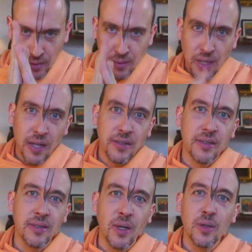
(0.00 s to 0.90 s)
together,
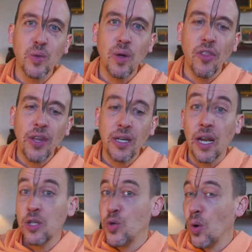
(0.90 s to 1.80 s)
non-dual thinking.
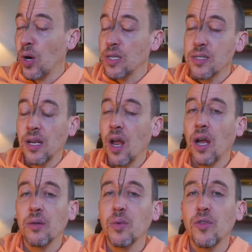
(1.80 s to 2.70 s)
And yoga is
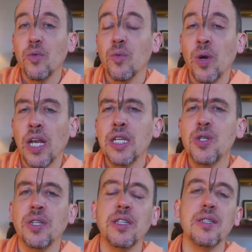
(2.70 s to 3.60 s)
synonymous with
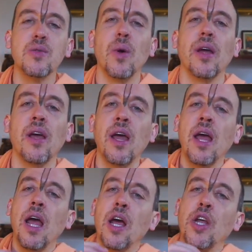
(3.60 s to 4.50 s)
religion in this way.
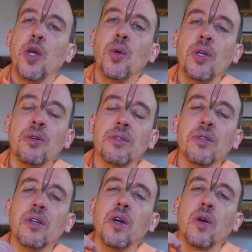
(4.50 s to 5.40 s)
Union,
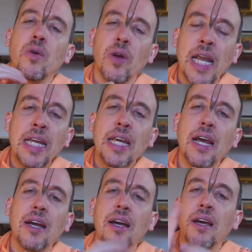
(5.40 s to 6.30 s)

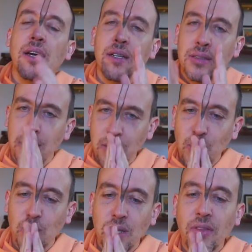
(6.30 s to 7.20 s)
linking,
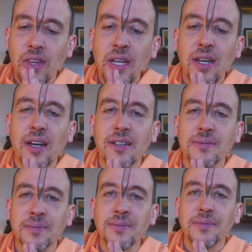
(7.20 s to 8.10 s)
non-dual thinking.
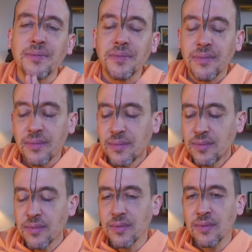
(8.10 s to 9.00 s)

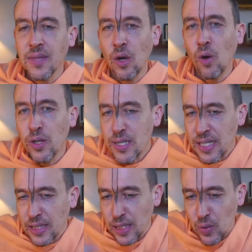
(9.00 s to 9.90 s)
And all this
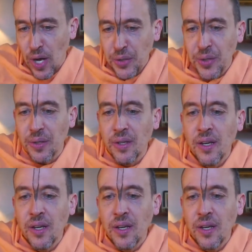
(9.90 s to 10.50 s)
integration